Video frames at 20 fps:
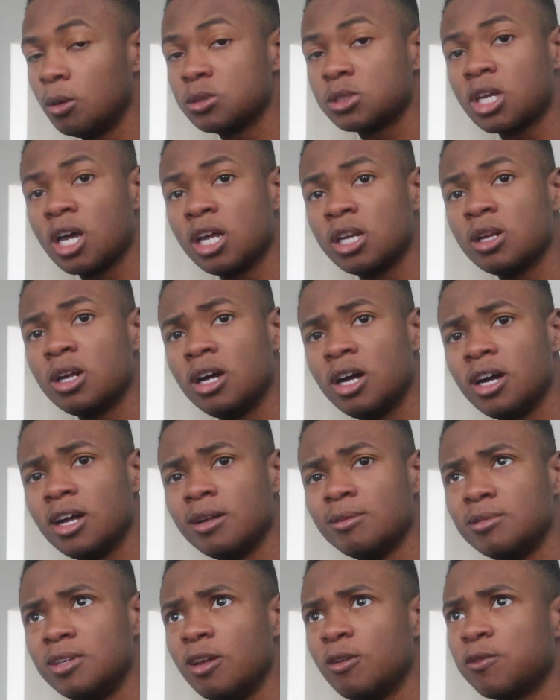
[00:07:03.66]
was kind
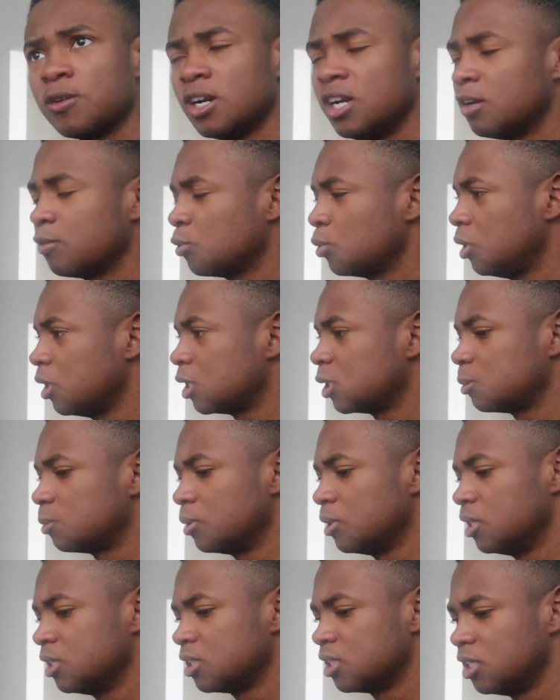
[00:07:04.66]
of different. Never really
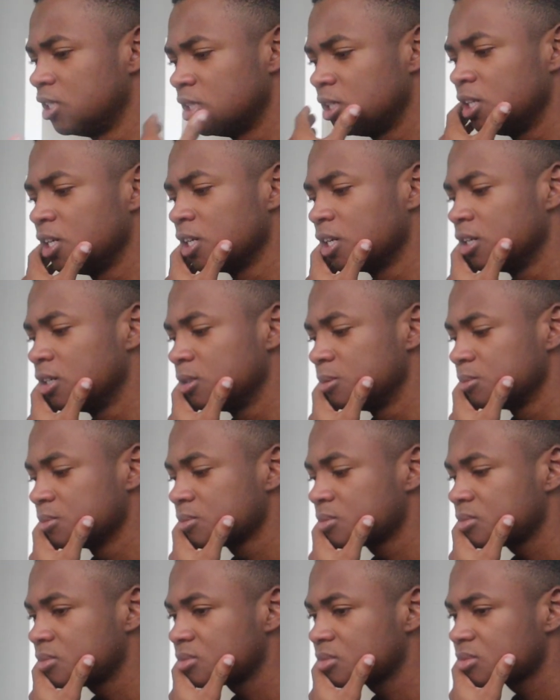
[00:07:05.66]
experienced anything
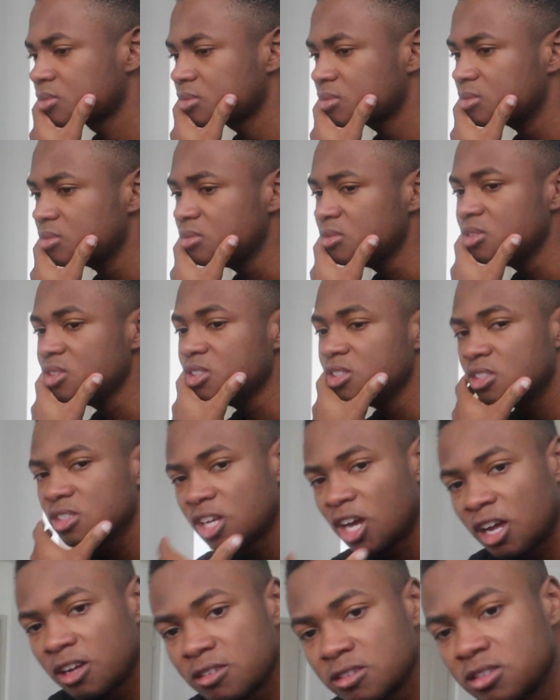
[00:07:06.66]

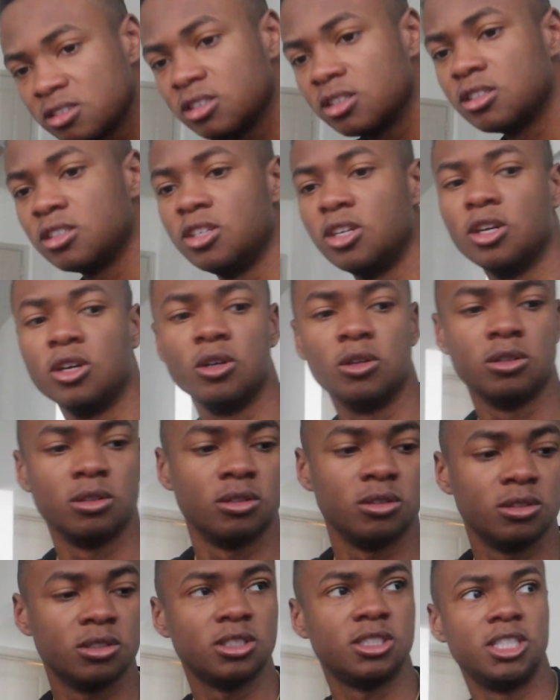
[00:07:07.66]
that, you know,
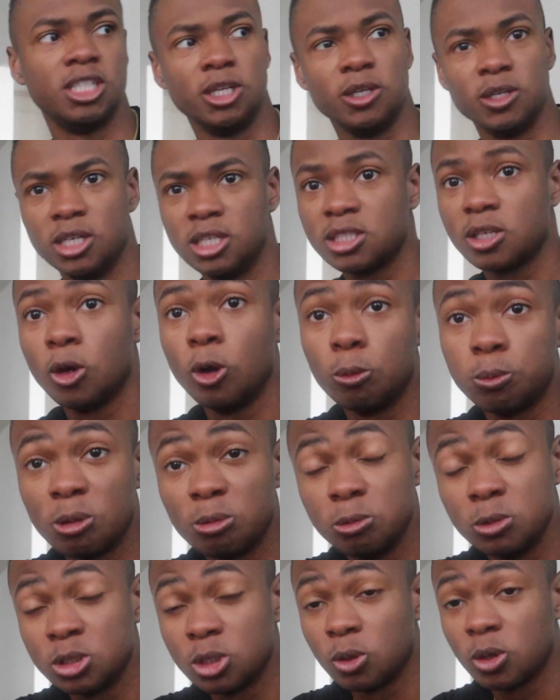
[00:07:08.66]
serious. I hope
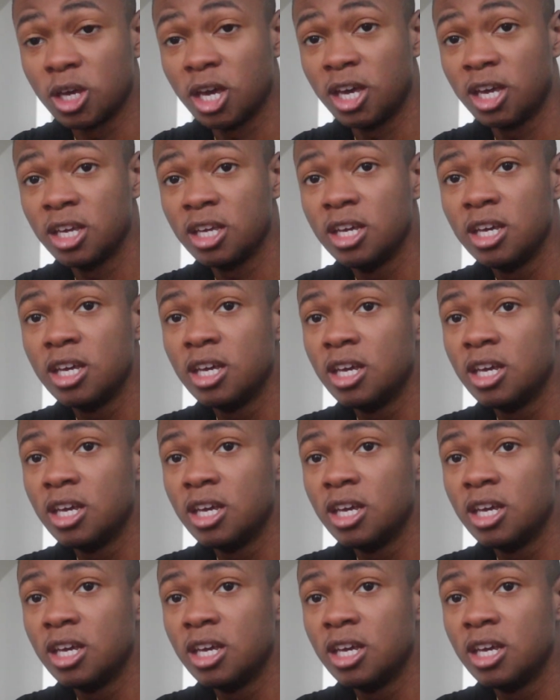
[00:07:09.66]
everyone's okay.